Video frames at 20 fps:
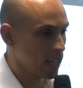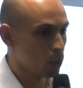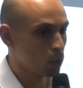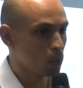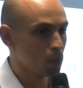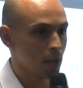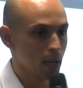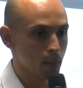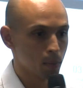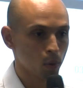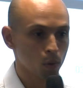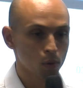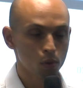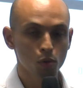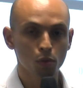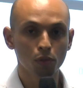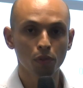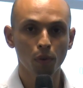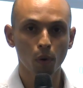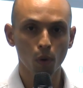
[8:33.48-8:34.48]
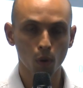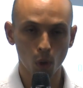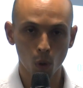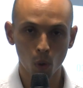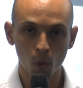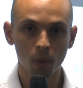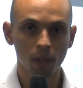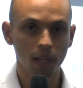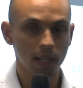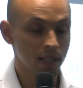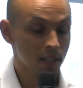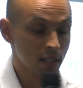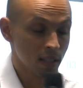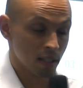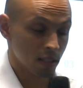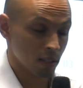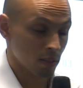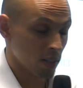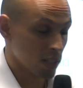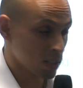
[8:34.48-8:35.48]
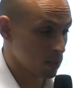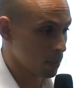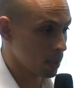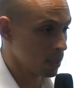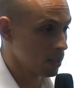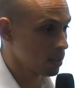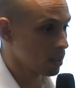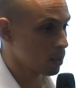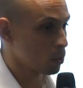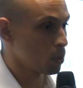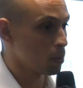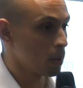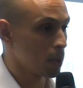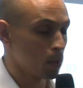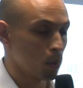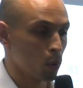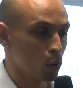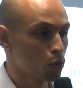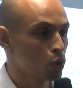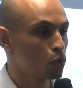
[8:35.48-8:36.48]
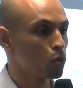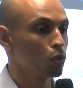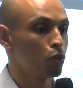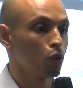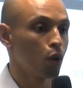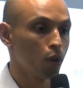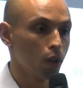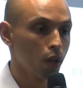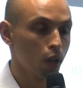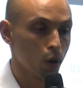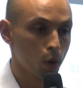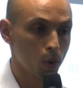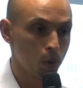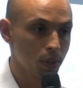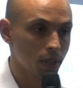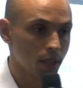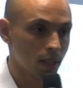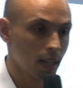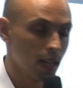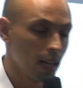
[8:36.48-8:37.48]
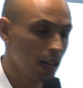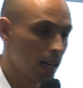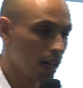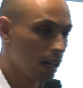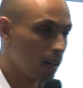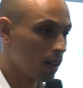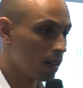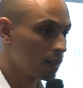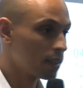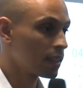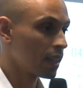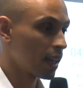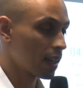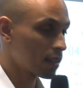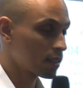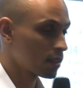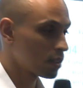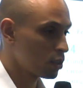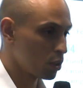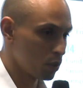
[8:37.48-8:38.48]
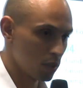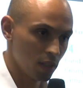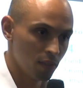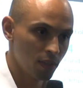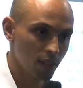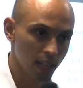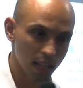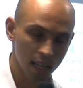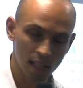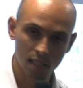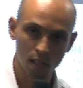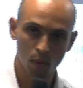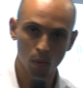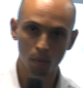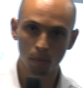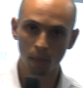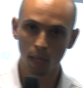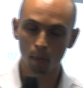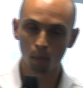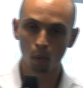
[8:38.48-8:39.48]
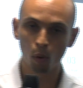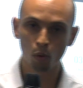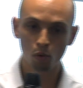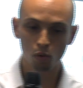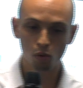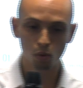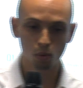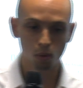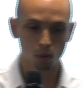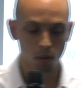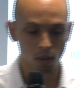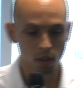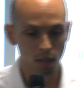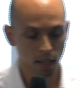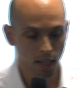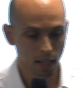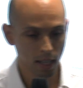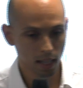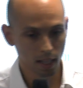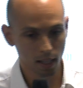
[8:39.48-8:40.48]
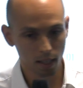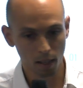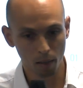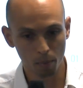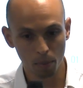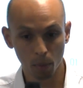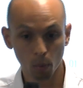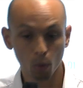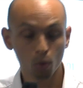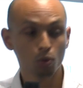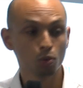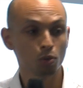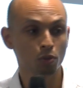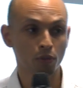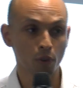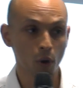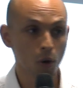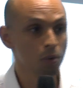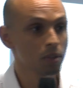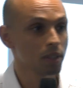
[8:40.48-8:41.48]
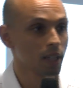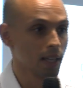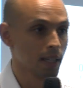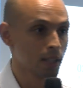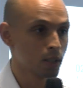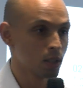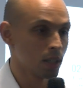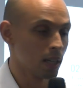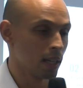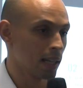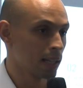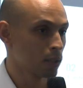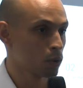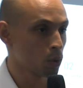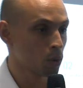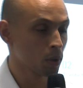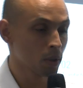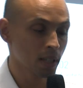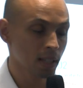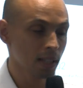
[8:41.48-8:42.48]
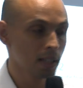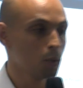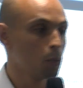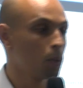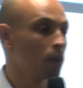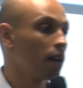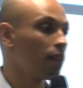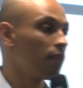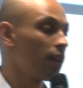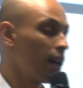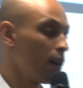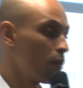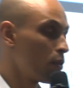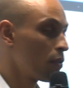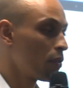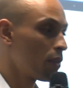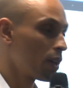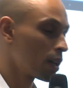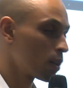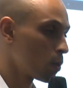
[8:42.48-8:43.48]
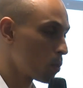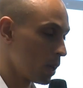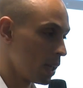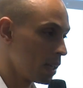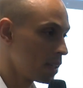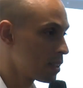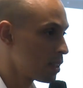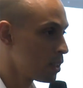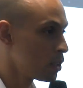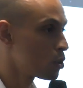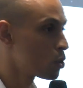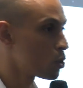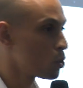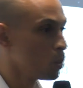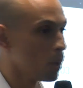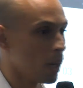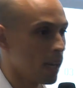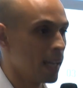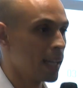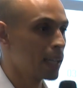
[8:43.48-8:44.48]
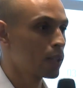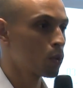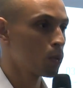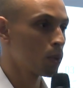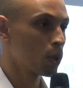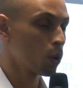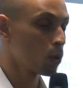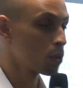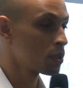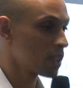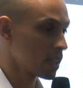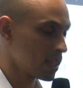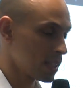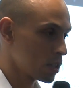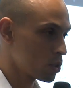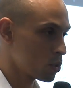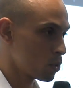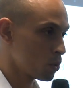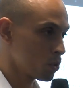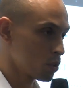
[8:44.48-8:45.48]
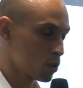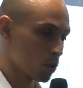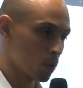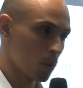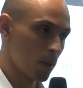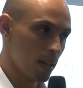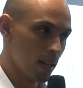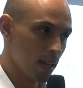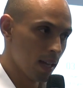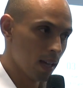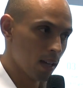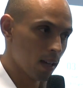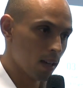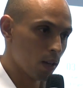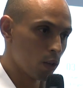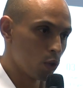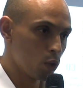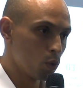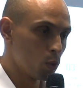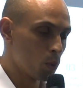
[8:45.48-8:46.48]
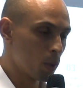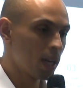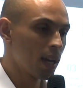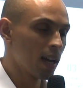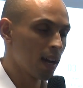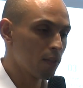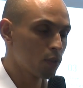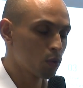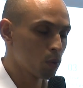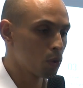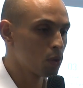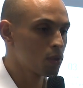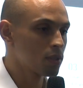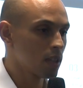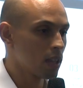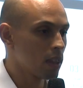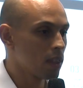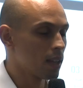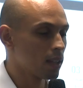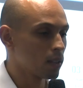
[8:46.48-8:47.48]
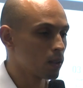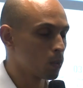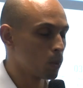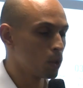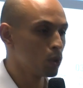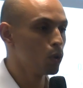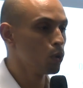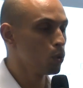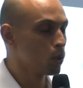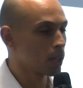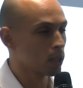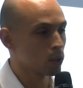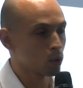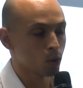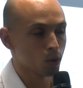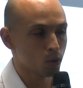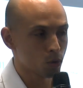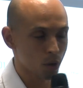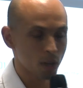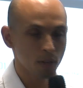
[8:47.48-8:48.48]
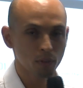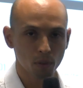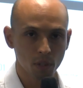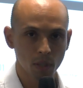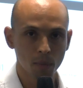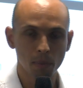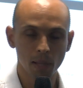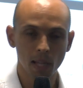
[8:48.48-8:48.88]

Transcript: he will be able to follow his investment. He will be able to download tax certificates. He will be able to vote it electronically. We have everything related to electronic signature. So you really have to understand that when you look at the crowdfunding